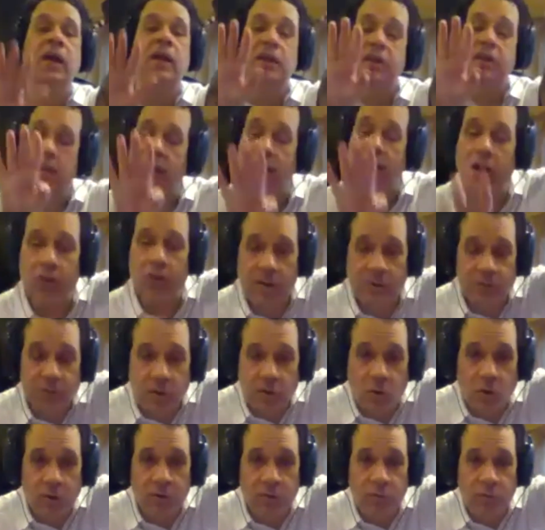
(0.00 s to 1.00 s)
Now, if you're
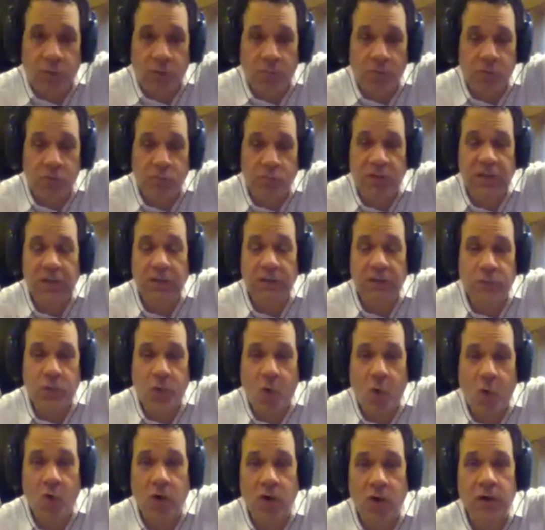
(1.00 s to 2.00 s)
going from 3 to
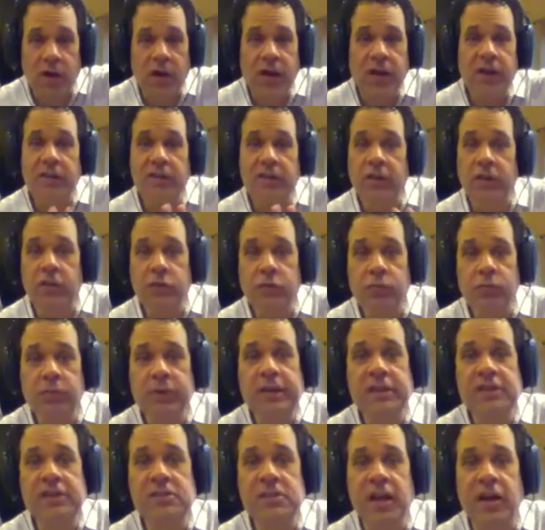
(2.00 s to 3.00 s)
4, then 3
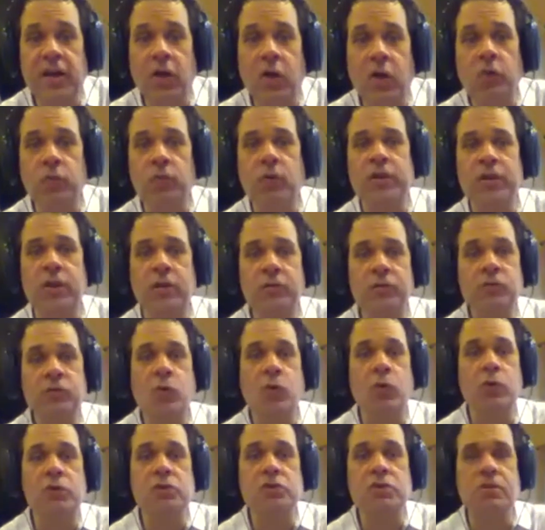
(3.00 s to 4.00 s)
is the held one and
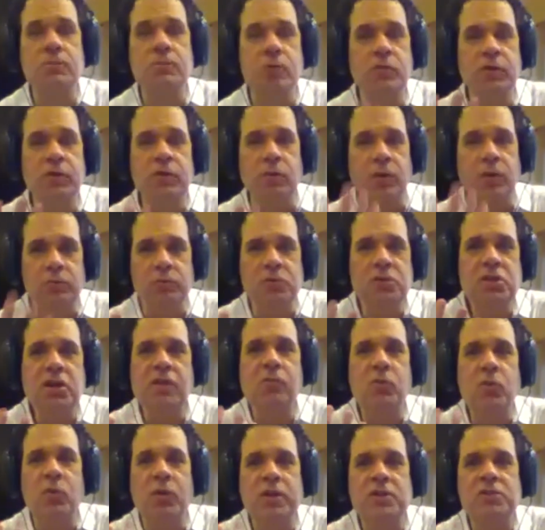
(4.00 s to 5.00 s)
4 is the moving one,
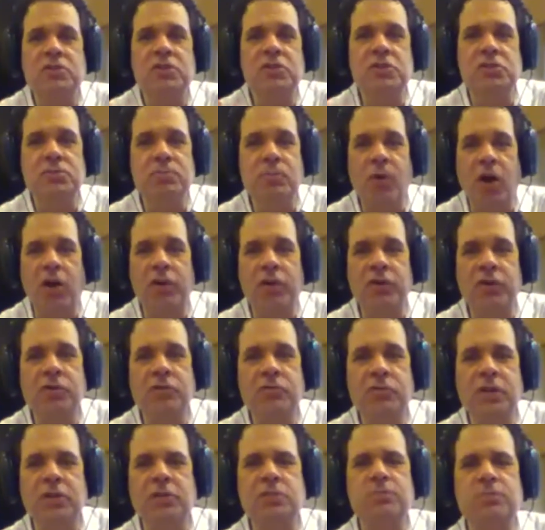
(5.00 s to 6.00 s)
whichever one is the smaller
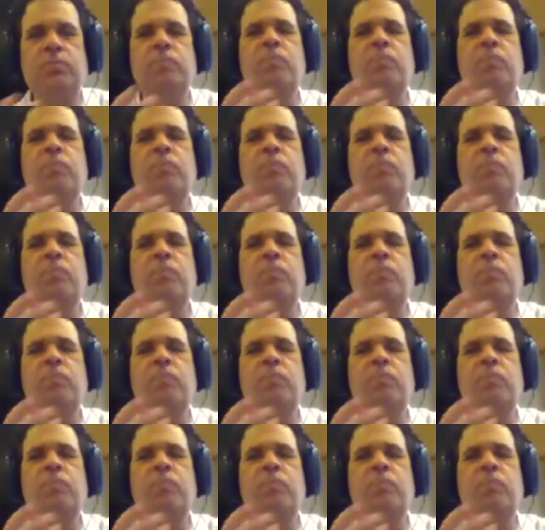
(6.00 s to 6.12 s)
units,